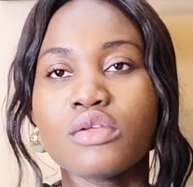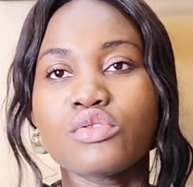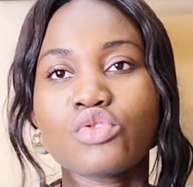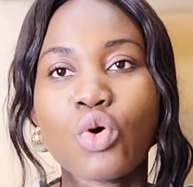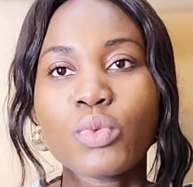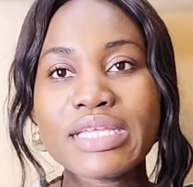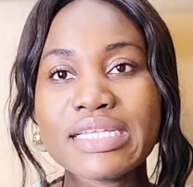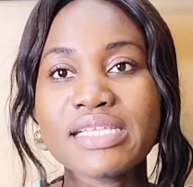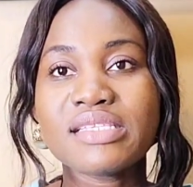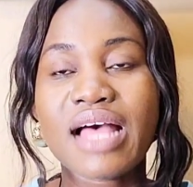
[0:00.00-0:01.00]
So we
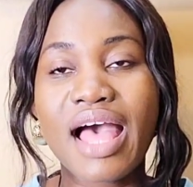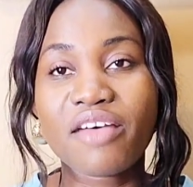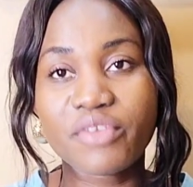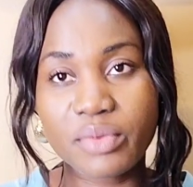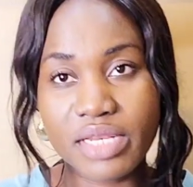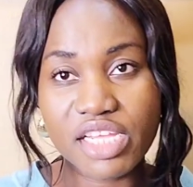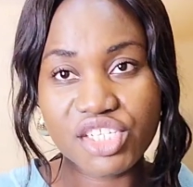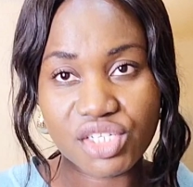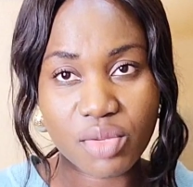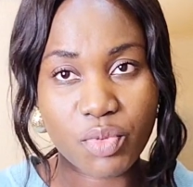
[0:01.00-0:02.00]
need to have a
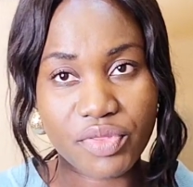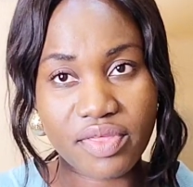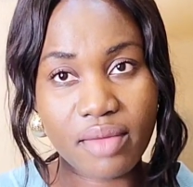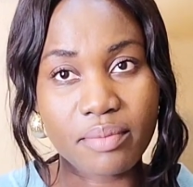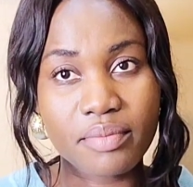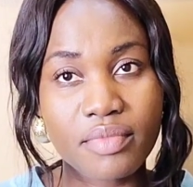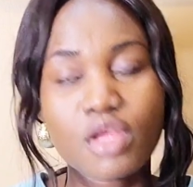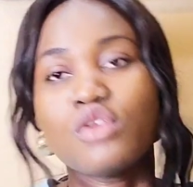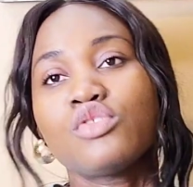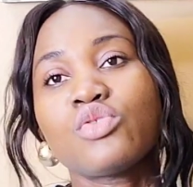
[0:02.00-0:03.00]
relationship with him
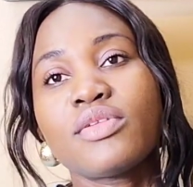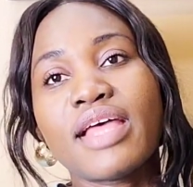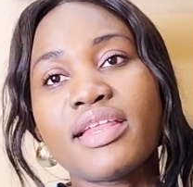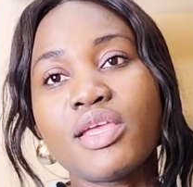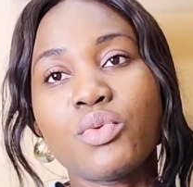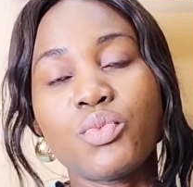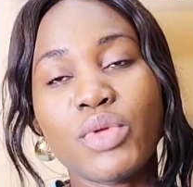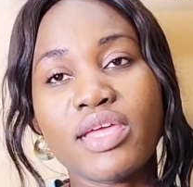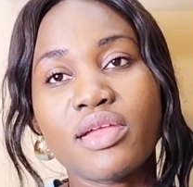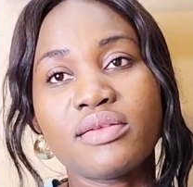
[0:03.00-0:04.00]
so that
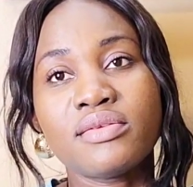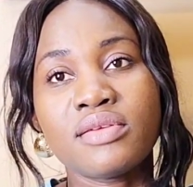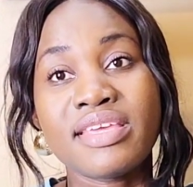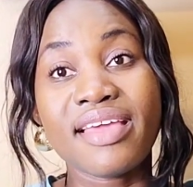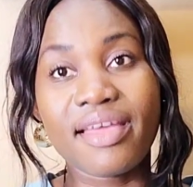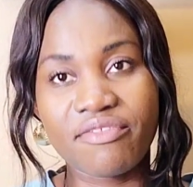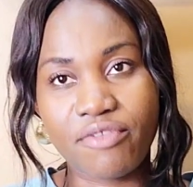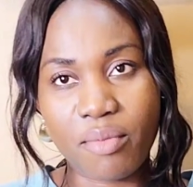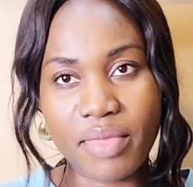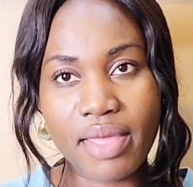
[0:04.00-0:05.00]
we can hear
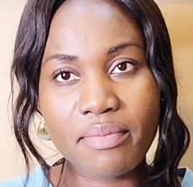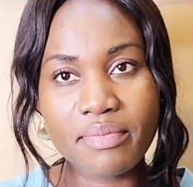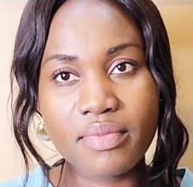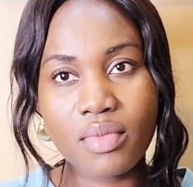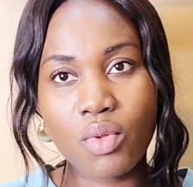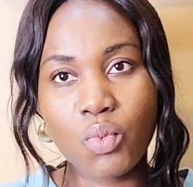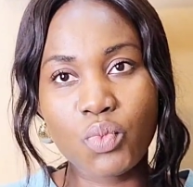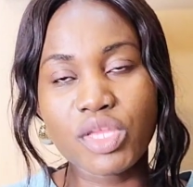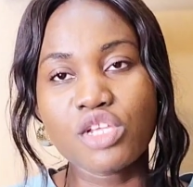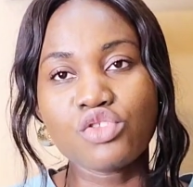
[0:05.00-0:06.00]
from him.
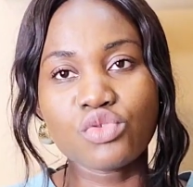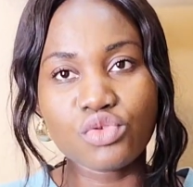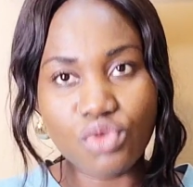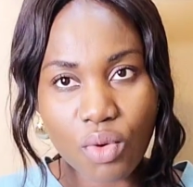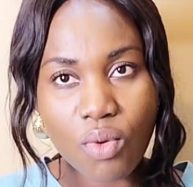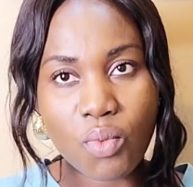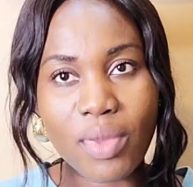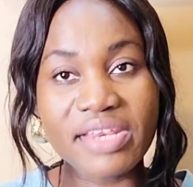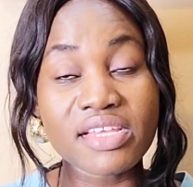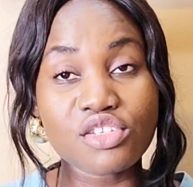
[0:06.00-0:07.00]
We need to know
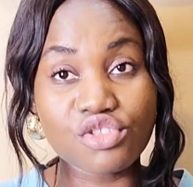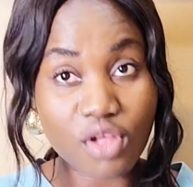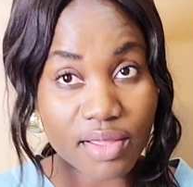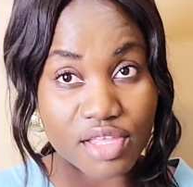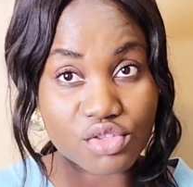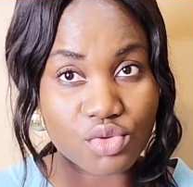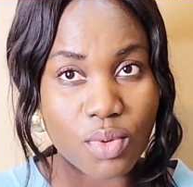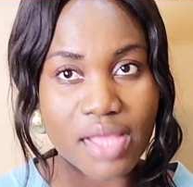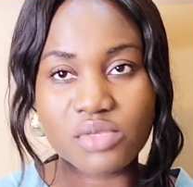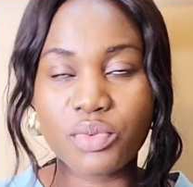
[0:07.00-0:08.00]
when he's talking to
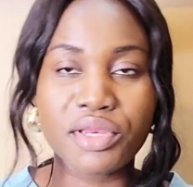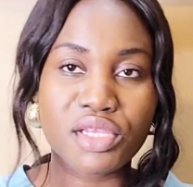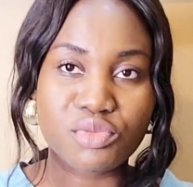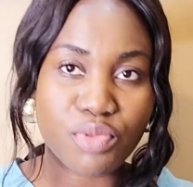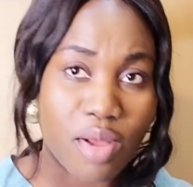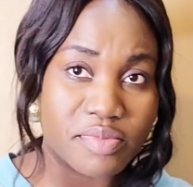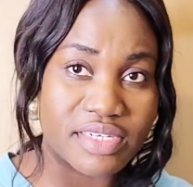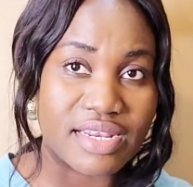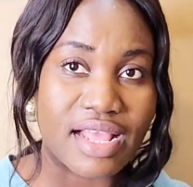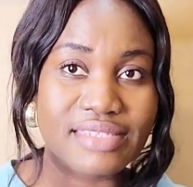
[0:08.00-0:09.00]
us, when he's
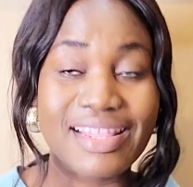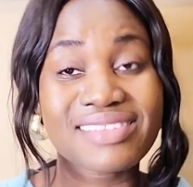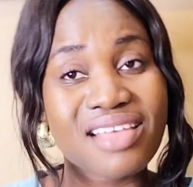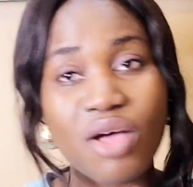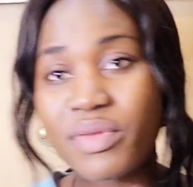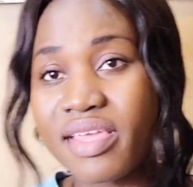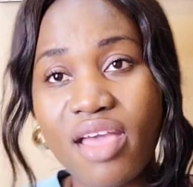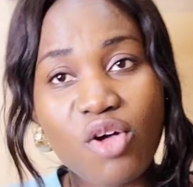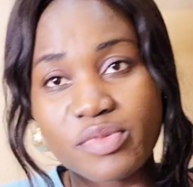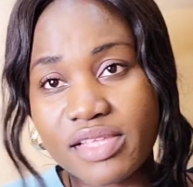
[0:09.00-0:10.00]
prompting us. That's how he
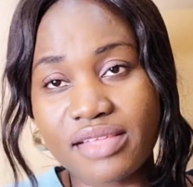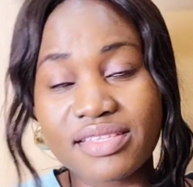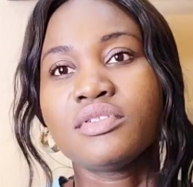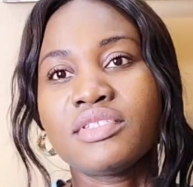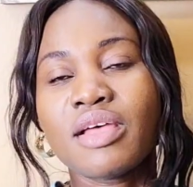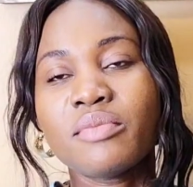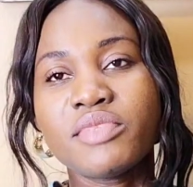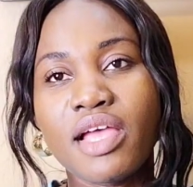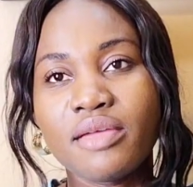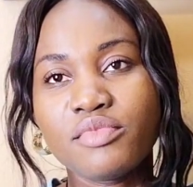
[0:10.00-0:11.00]
helps us.
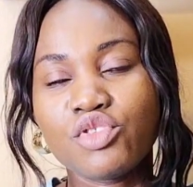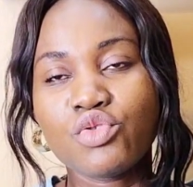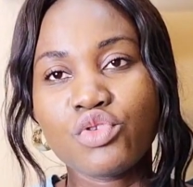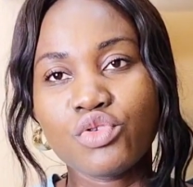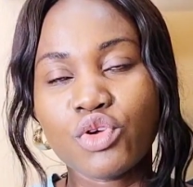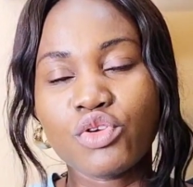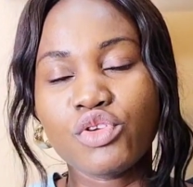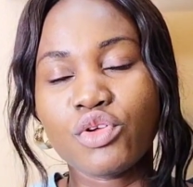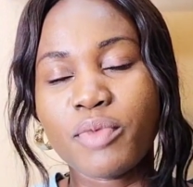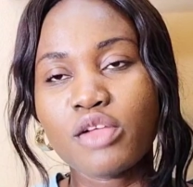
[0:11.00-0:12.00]
Sometimes
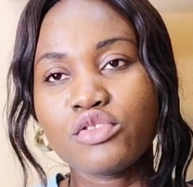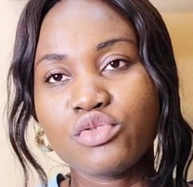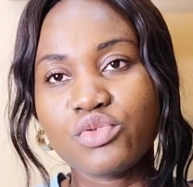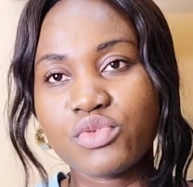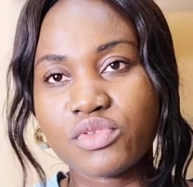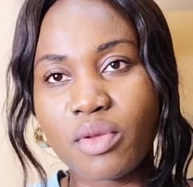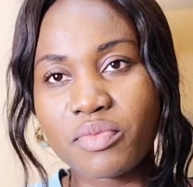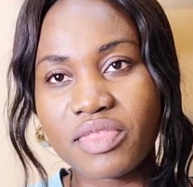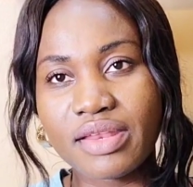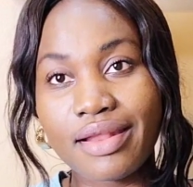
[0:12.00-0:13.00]
you're about to do
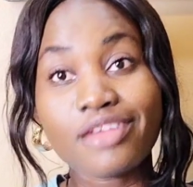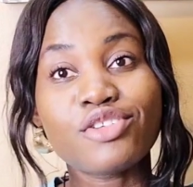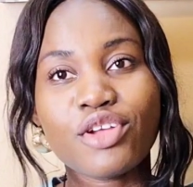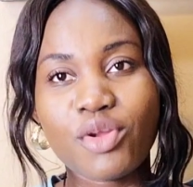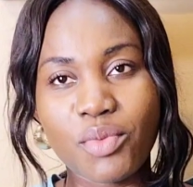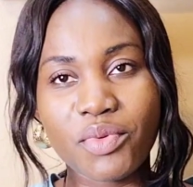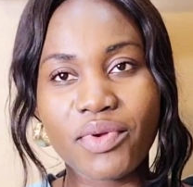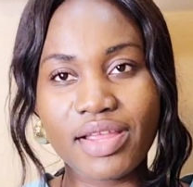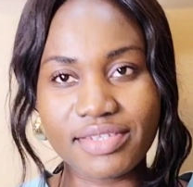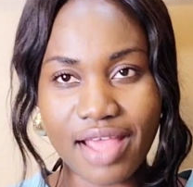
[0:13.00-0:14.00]
something that you're going to
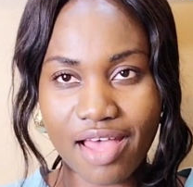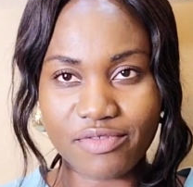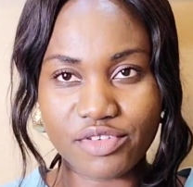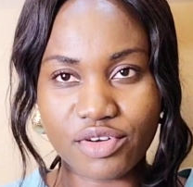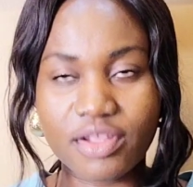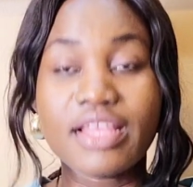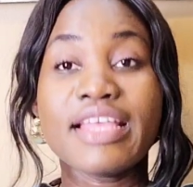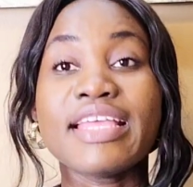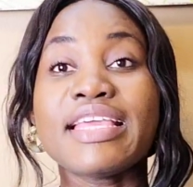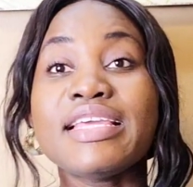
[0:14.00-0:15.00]
regret after.
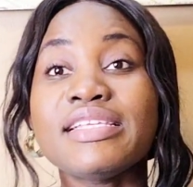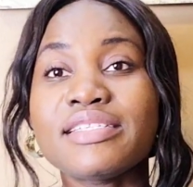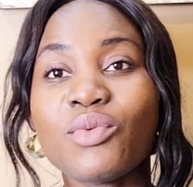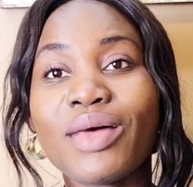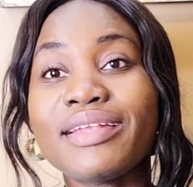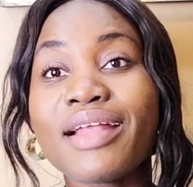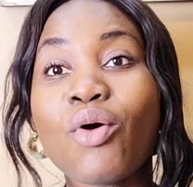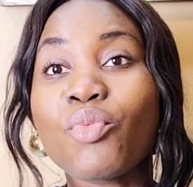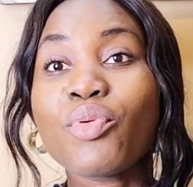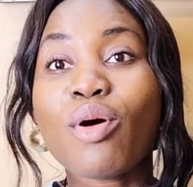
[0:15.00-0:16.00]
He's the one that
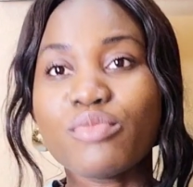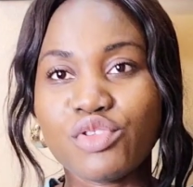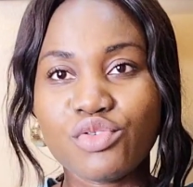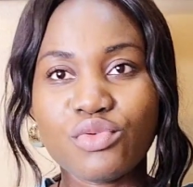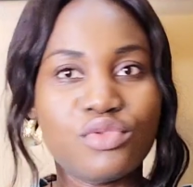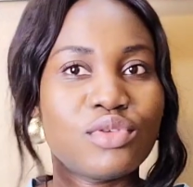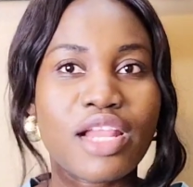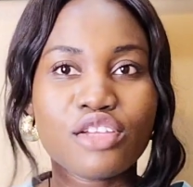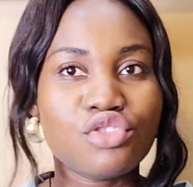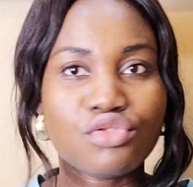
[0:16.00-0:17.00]
will prompt you to
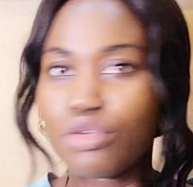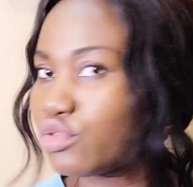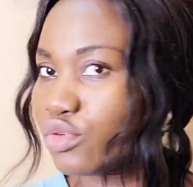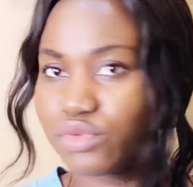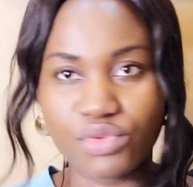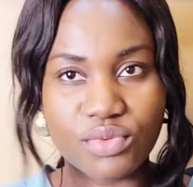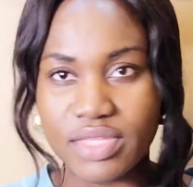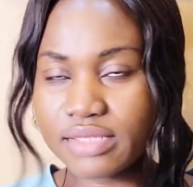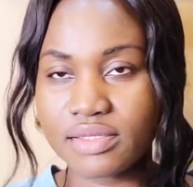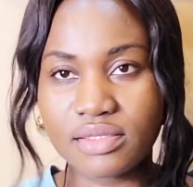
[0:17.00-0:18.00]
let you know, don't do
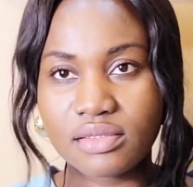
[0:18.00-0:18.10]
this.